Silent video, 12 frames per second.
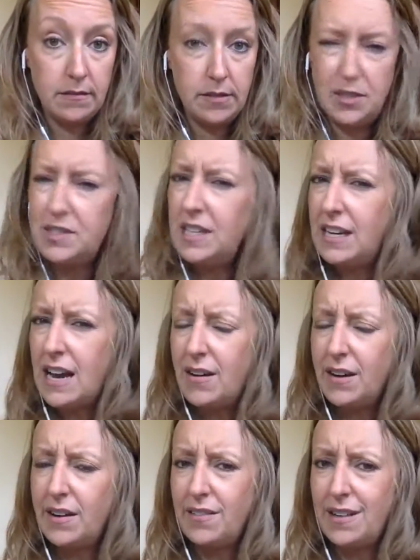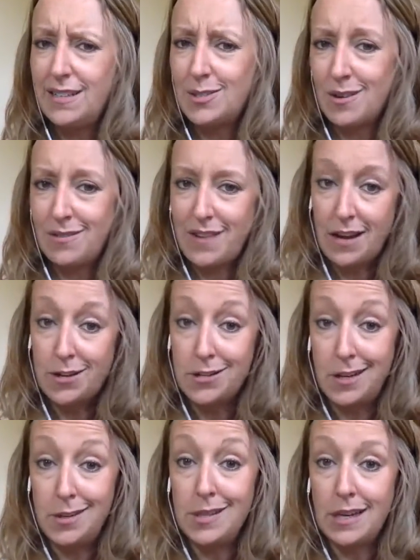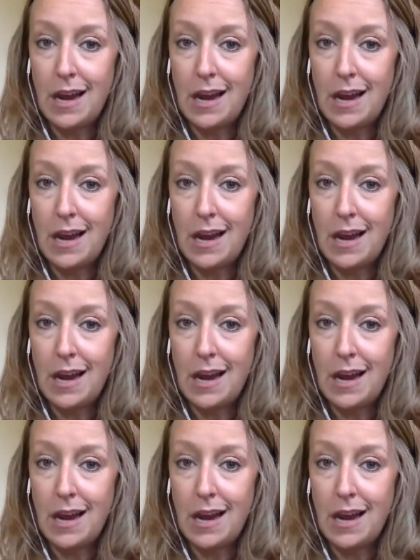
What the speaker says: Do you see how it's sort of actually using